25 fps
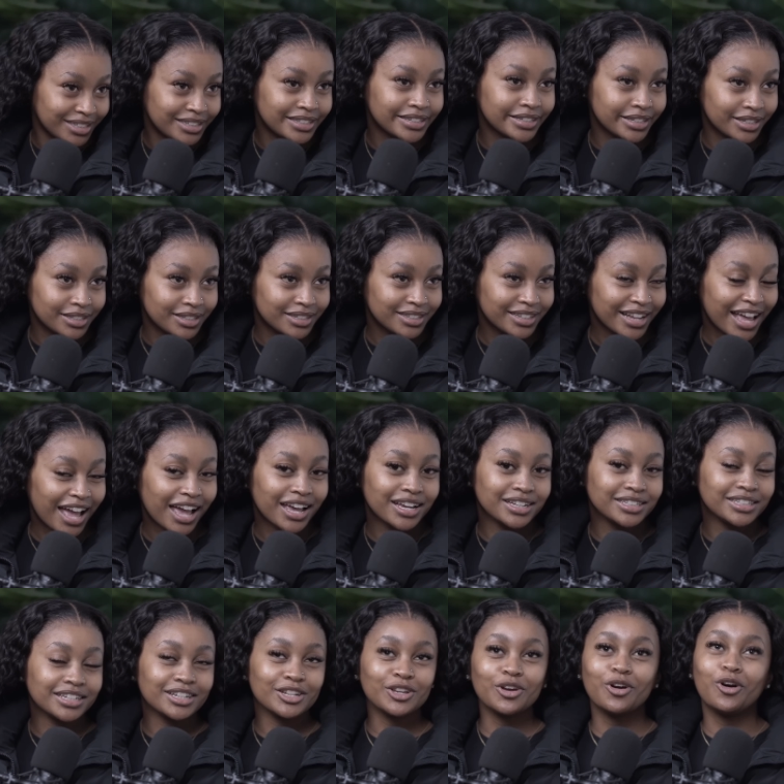Mm. I
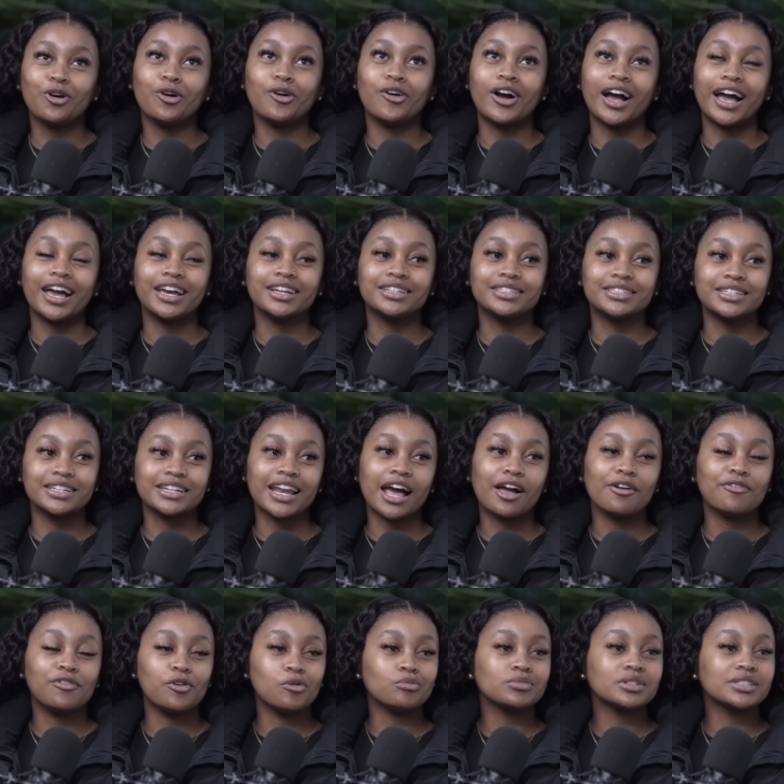did. Yo, I did. I
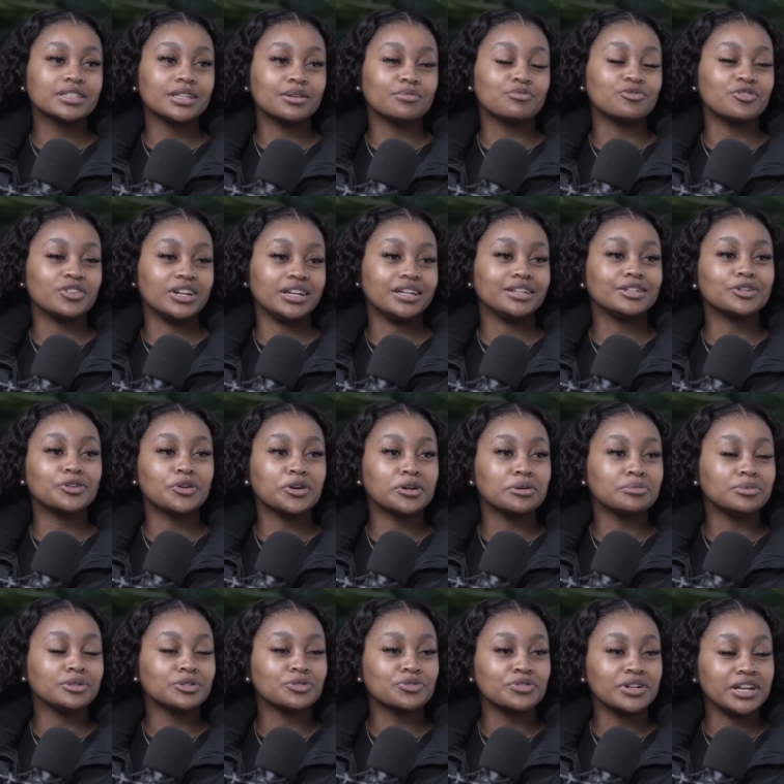formed some really
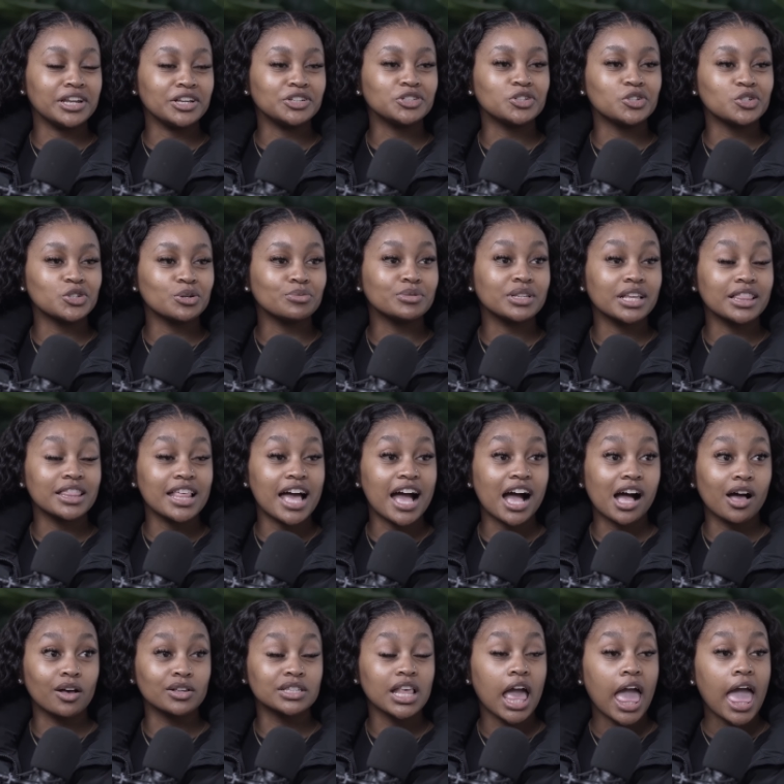incredible relationships in the
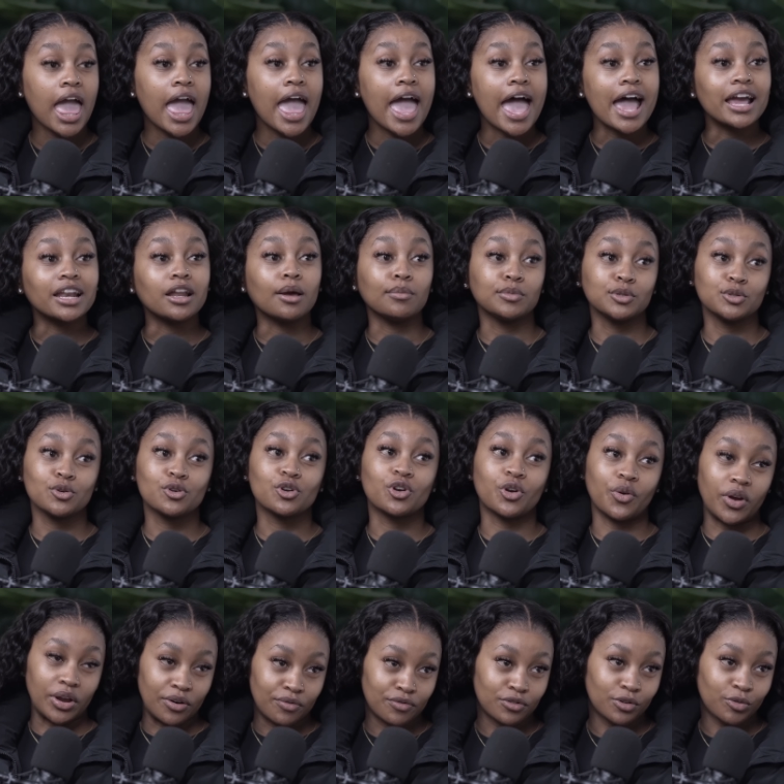house. Yeah. And I'm so
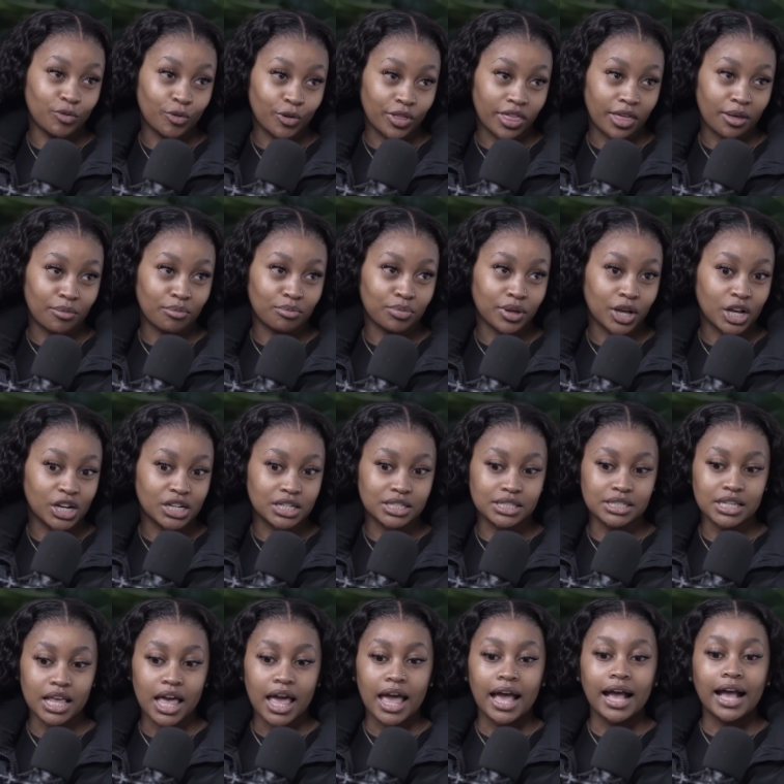grateful for them,
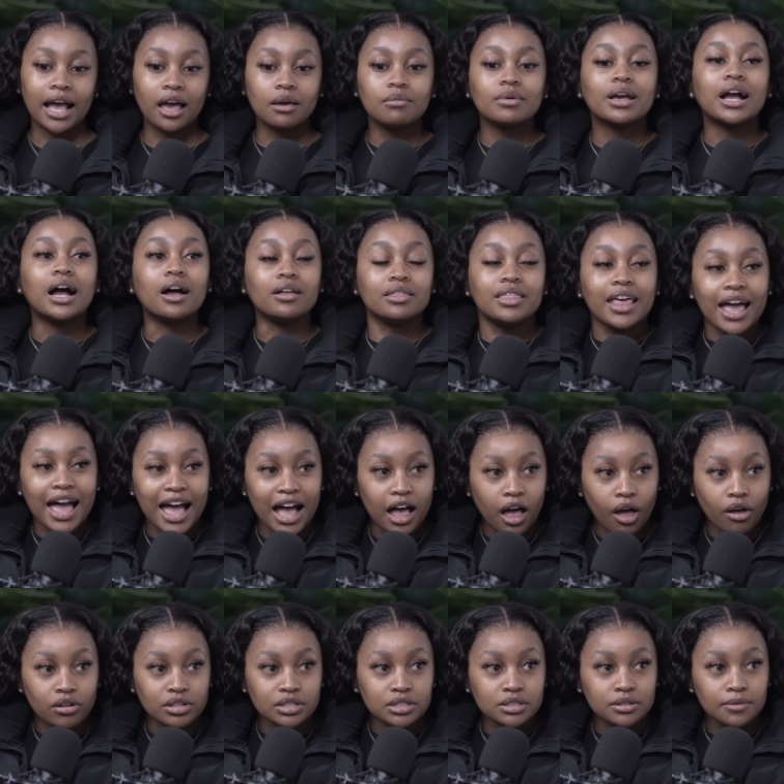because coming out the
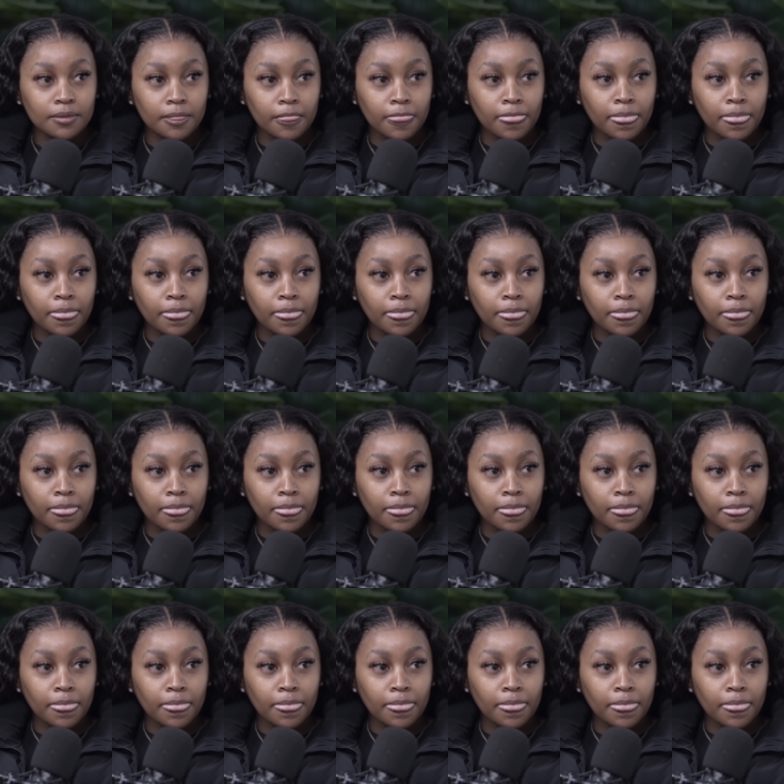house,